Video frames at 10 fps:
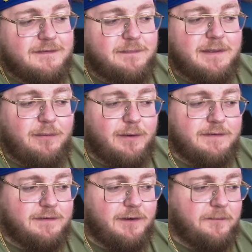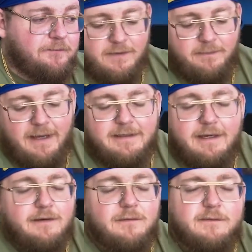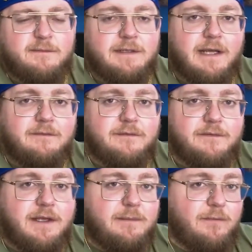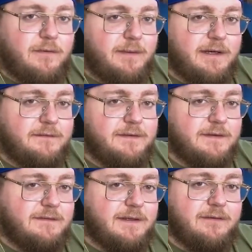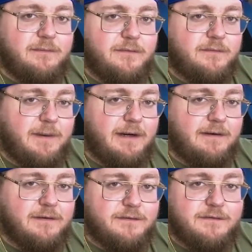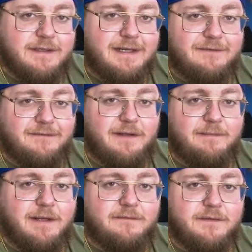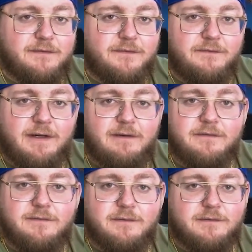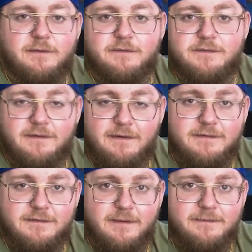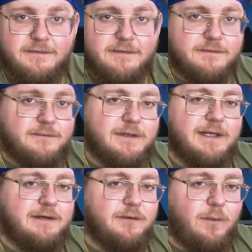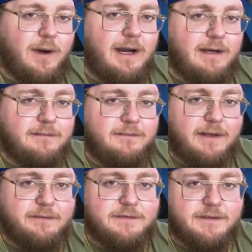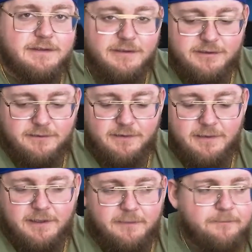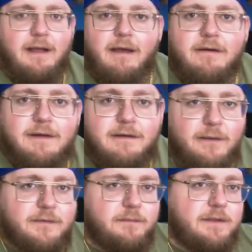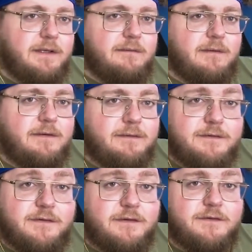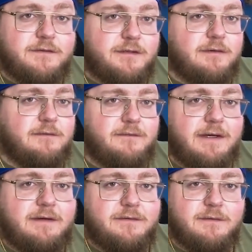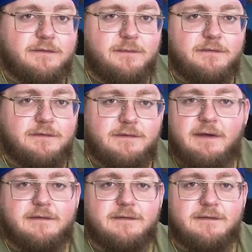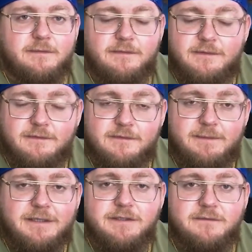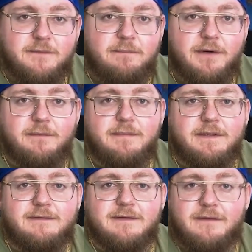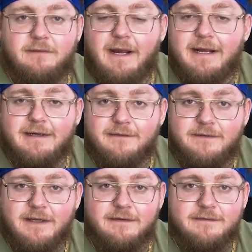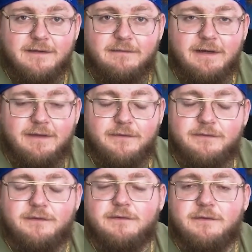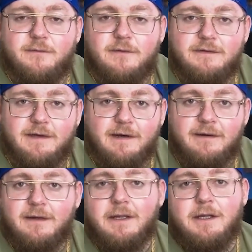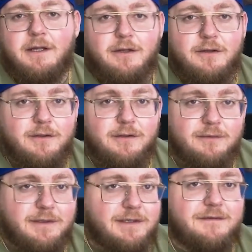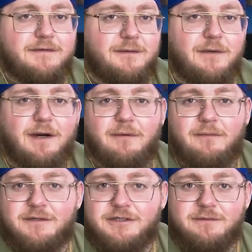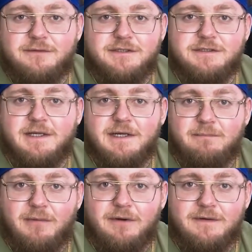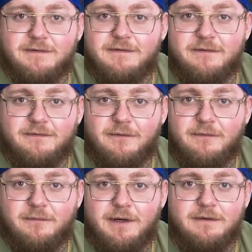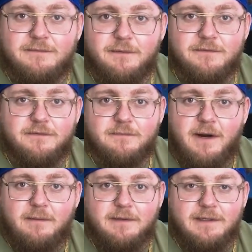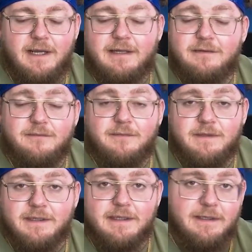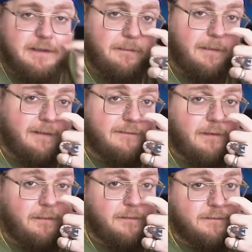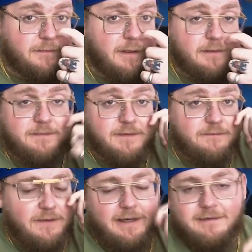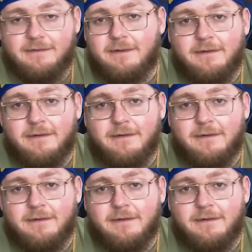a big point to know. The PACT Act ultimately gave the VA more benefits, and it removed barriers to getting VA benefits for veterans who were exposed to toxic substances. And we'll get into why that was such an issue in a minute. How did it come to be? Well, there was years of struggle. Veterans were exposed to toxic substances, especially from burn pits in Iraq and Afghanistan, right? If you served in the war on terror, you were near somewhere where shit was just getting burnt instead of thrown away or disposed of properly, and you were breathing it in. That's almost a 100% fact